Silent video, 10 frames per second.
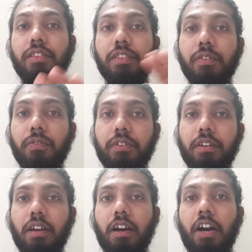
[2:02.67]
shift
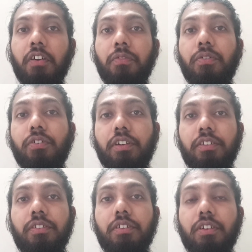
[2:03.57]
our
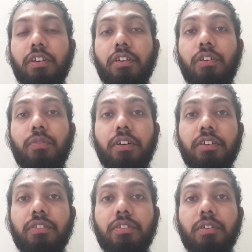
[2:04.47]
focus
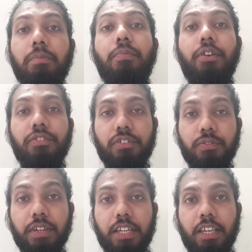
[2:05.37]
towards
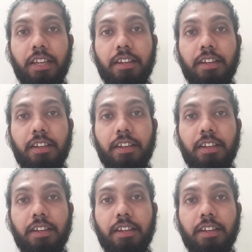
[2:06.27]
positivity